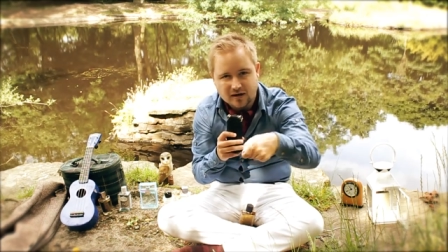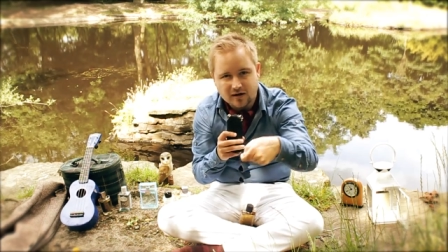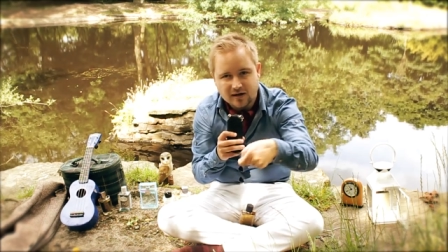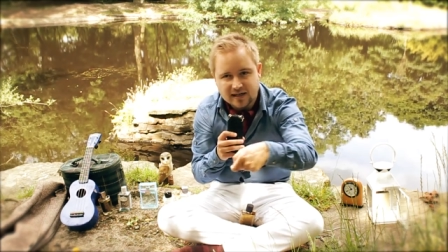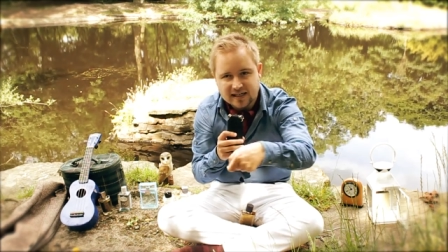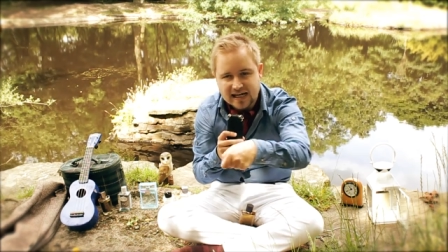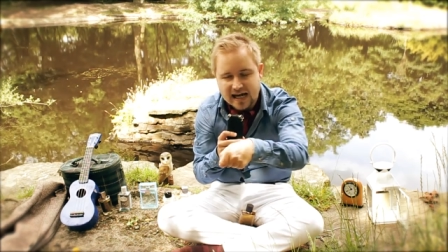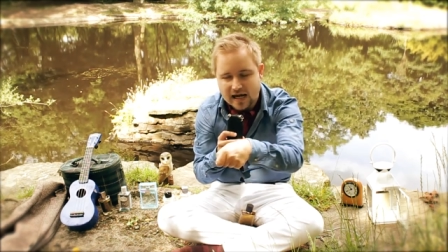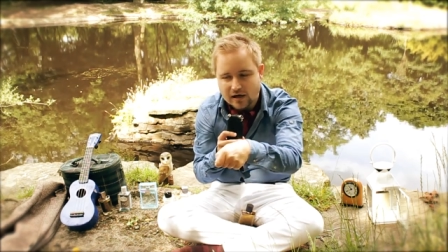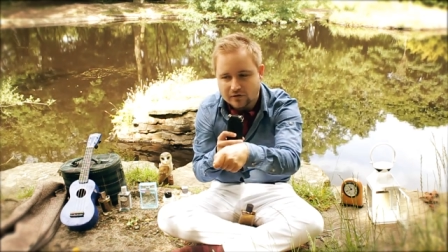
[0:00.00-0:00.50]

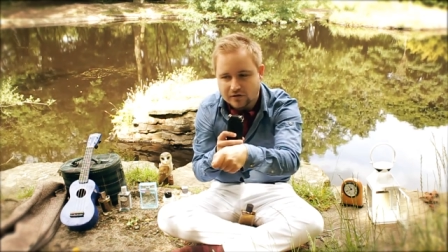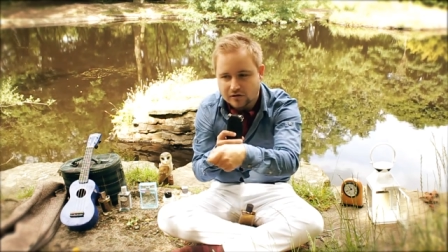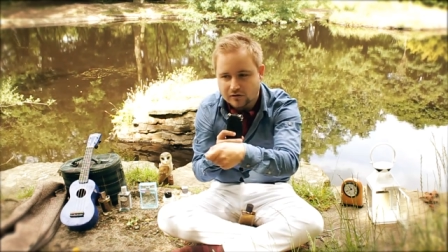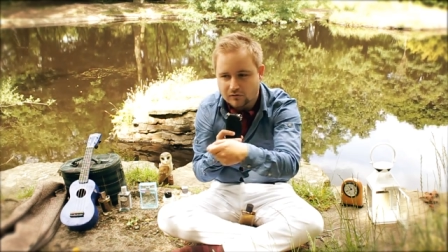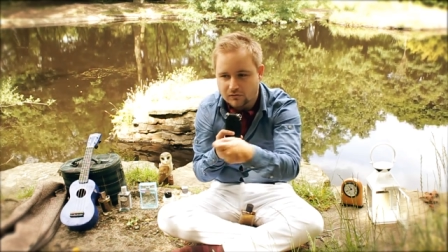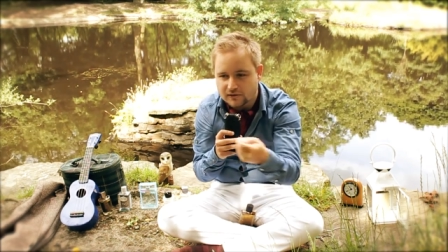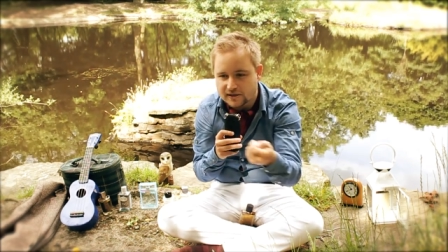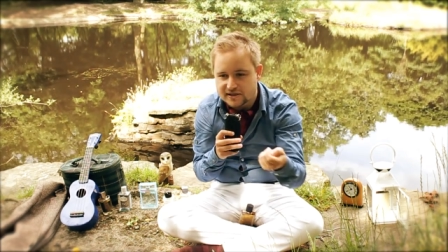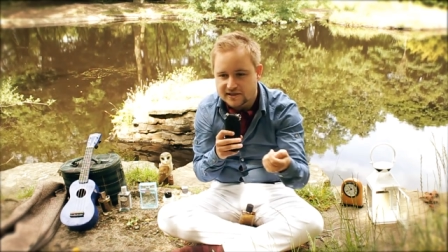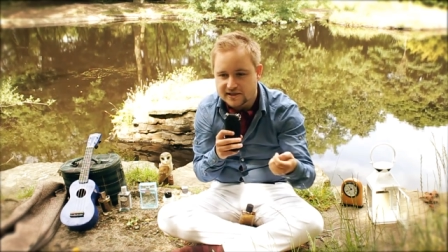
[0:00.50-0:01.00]
iron out the
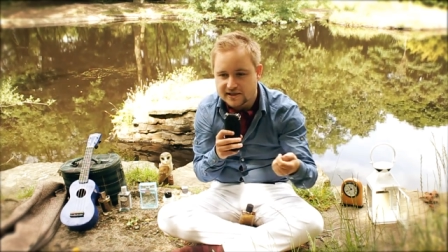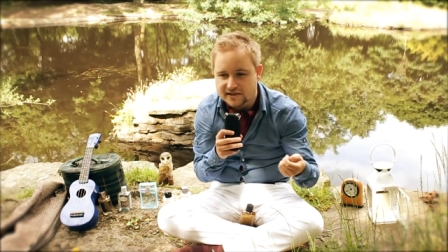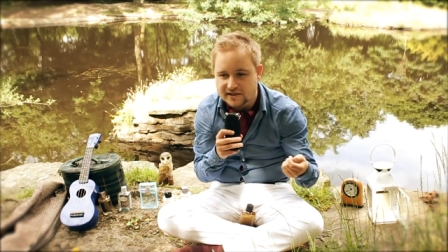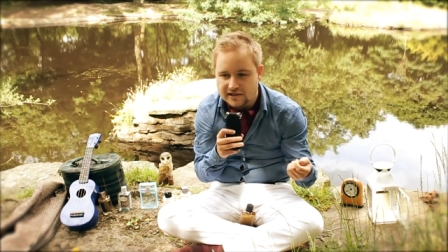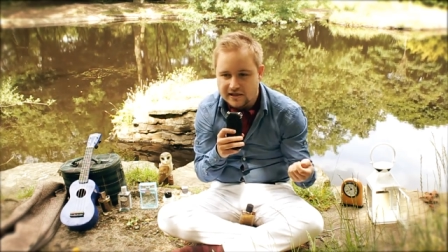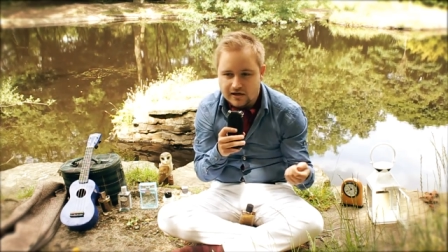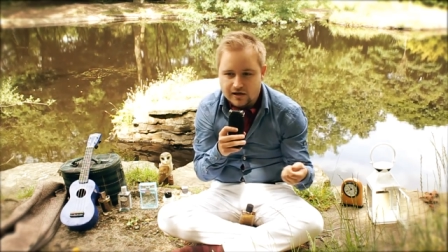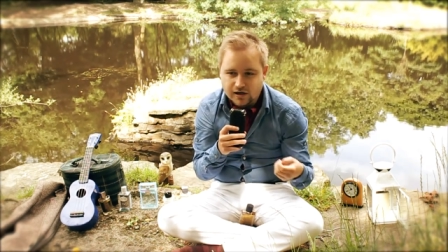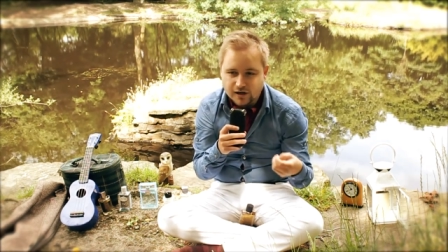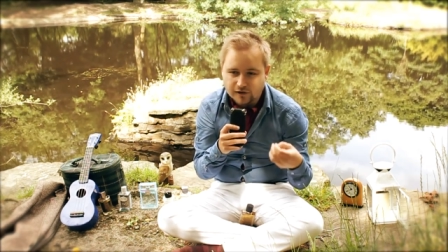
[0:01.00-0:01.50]
creases
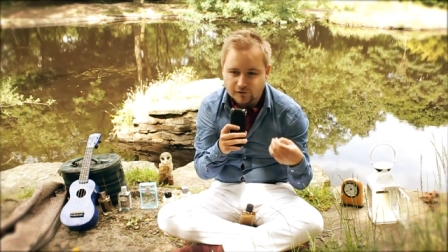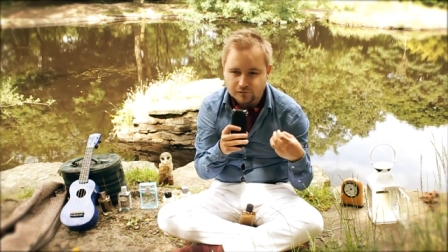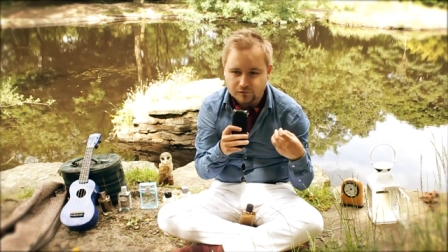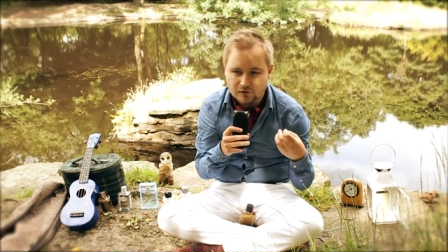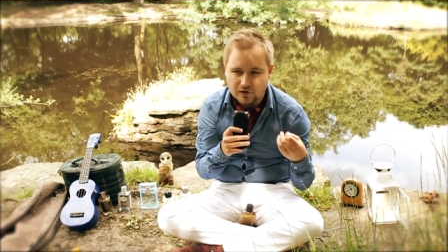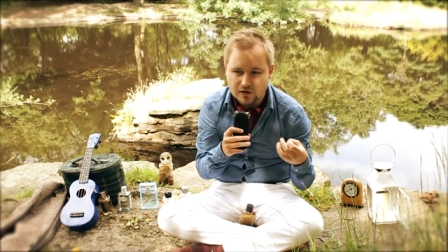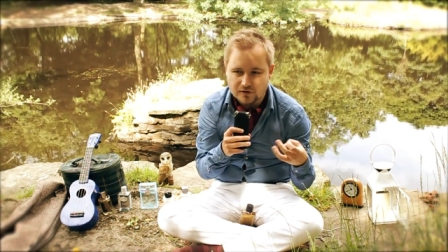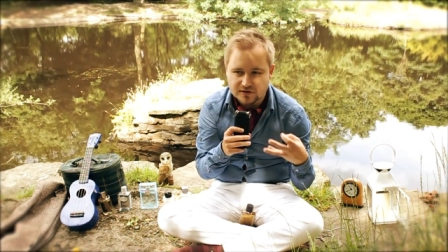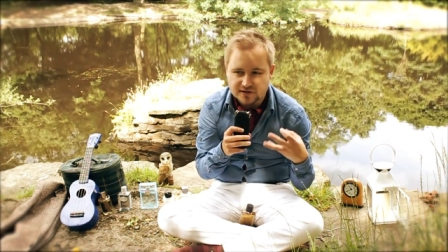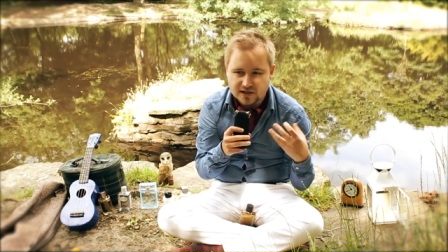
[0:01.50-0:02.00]
of
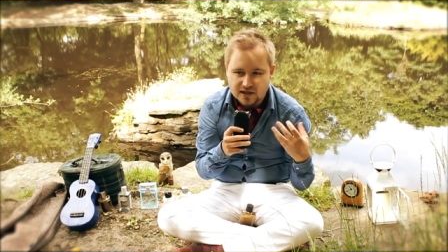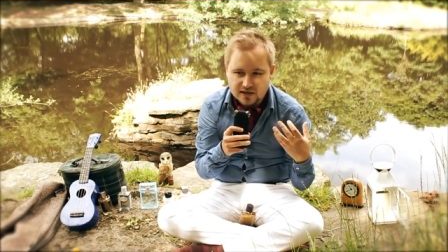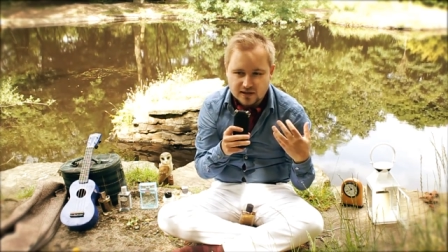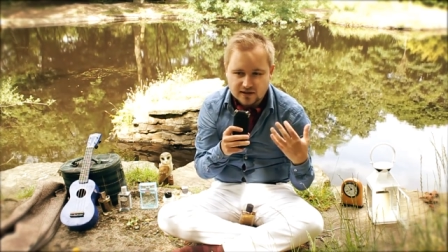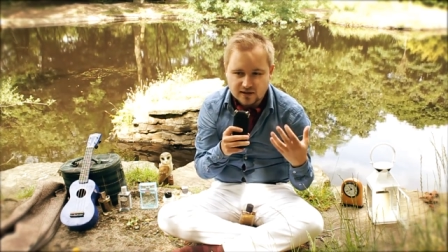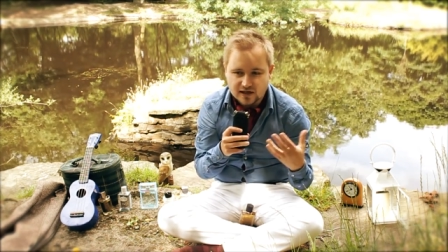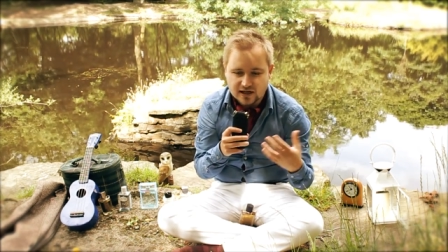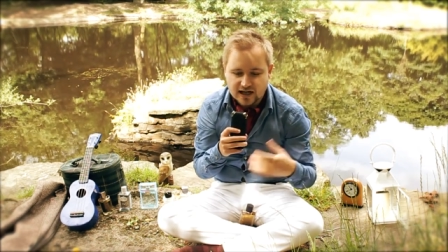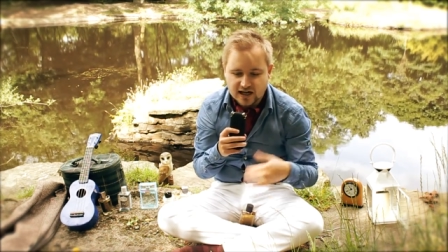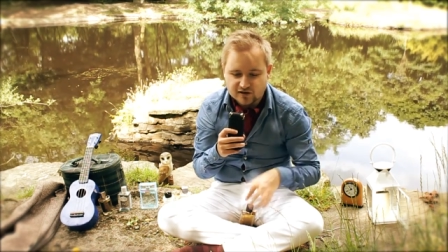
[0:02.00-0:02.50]
rose
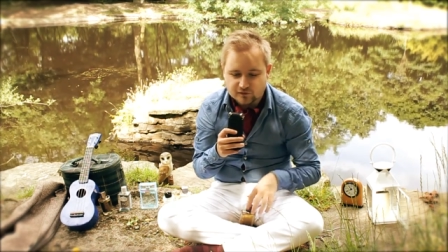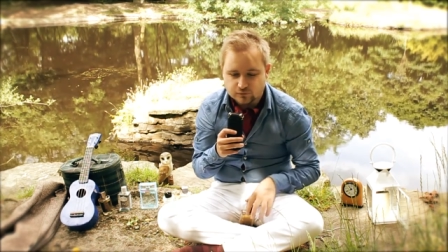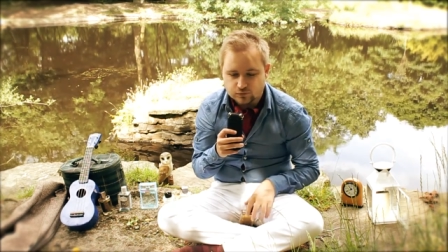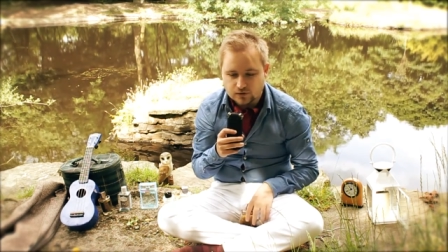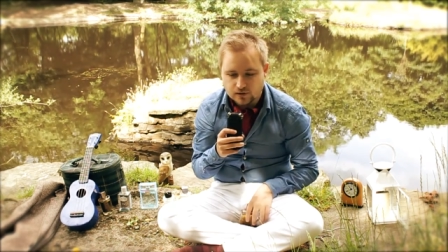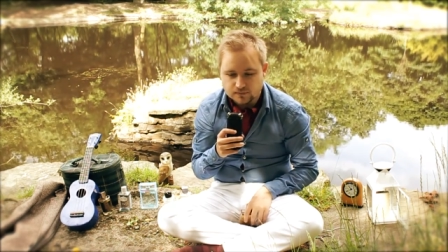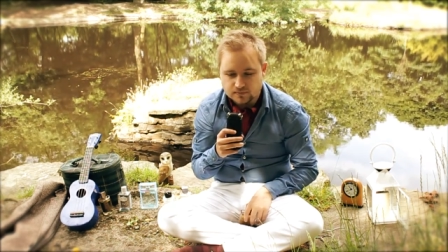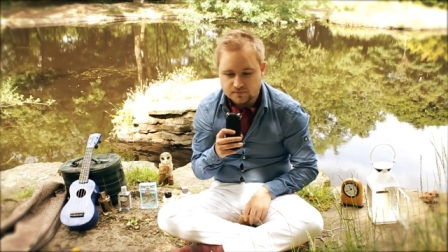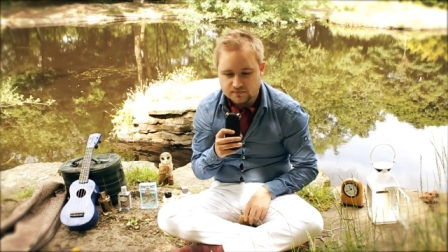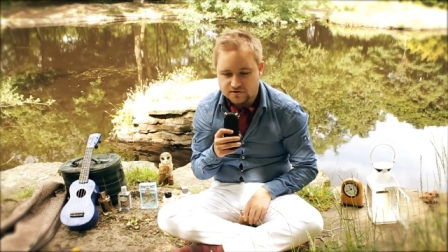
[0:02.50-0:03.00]
that I have
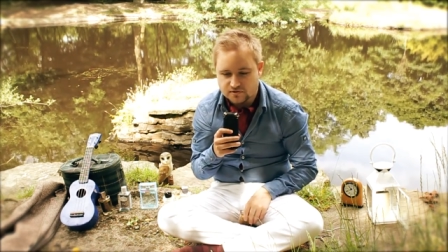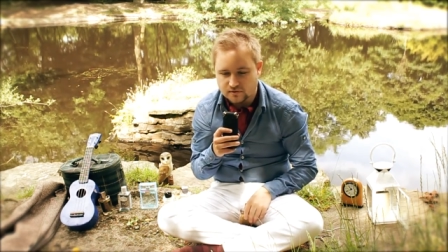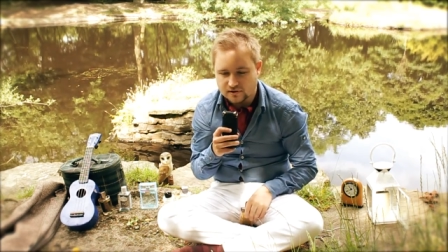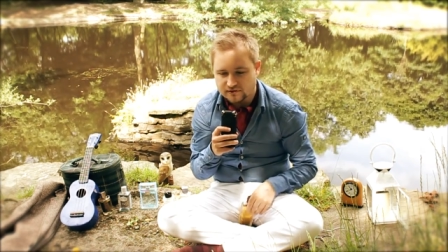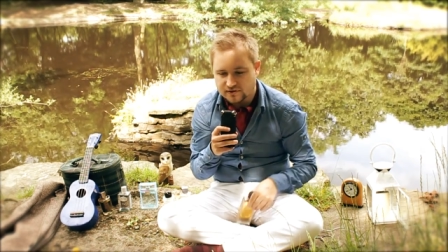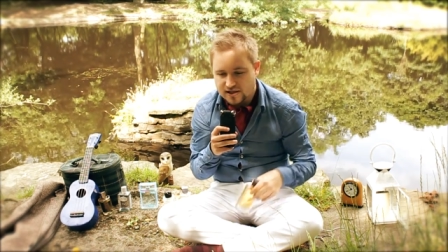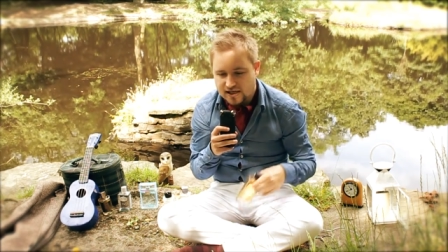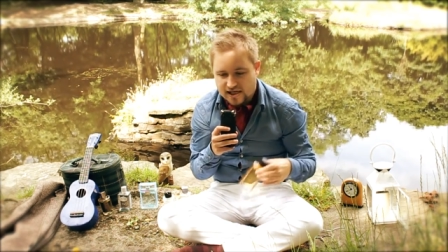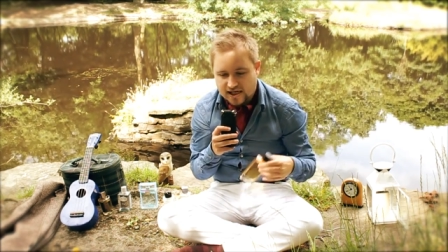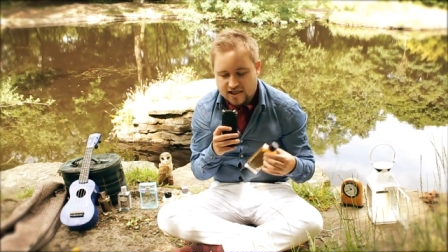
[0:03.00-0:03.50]
problems
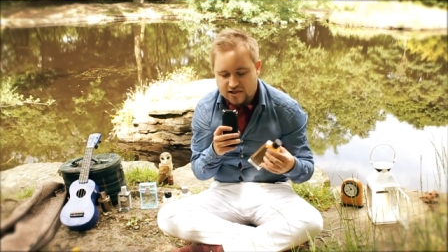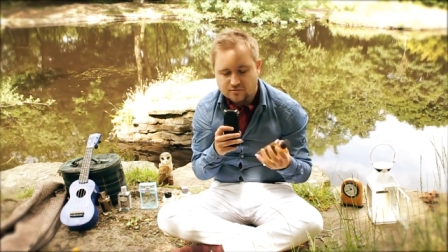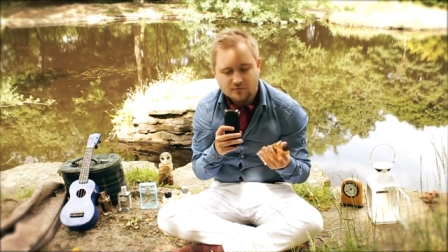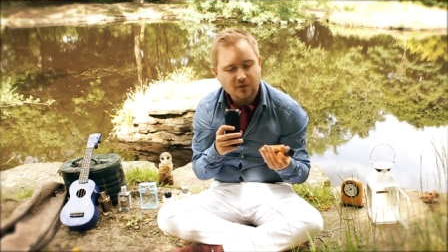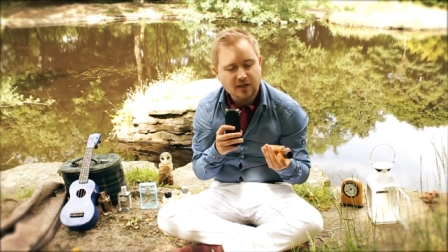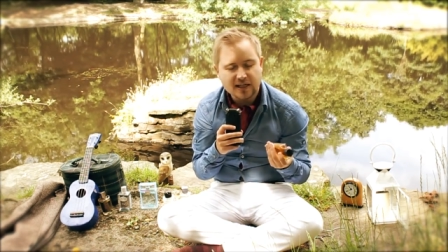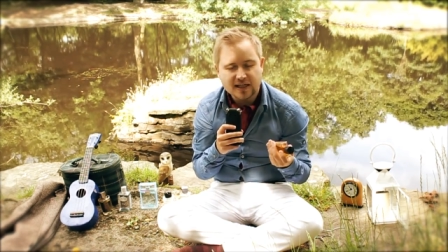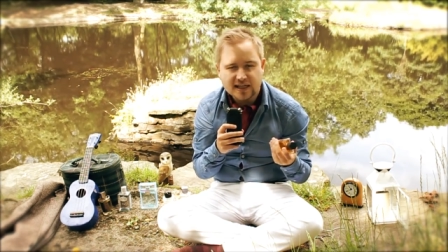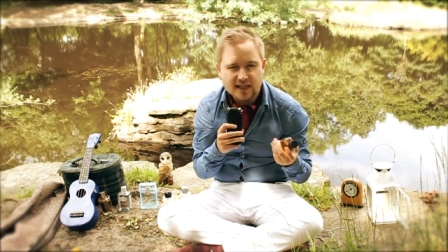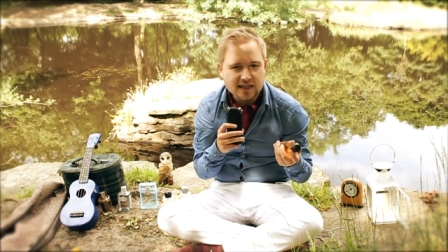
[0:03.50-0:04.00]
with. It's
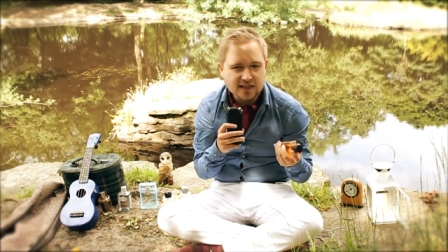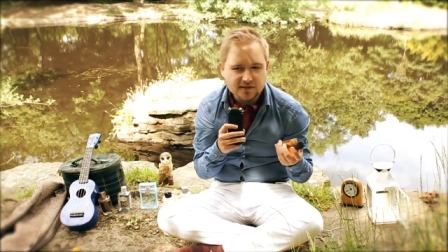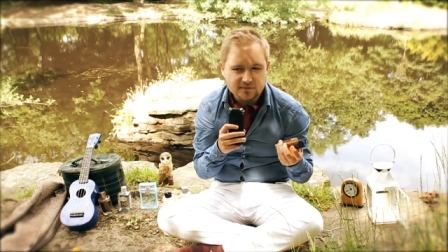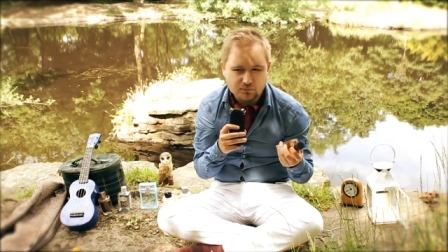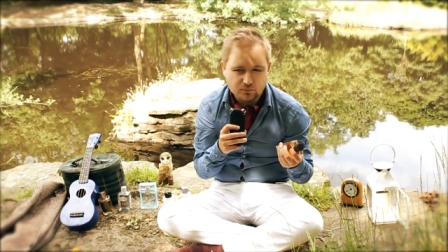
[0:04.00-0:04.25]
it is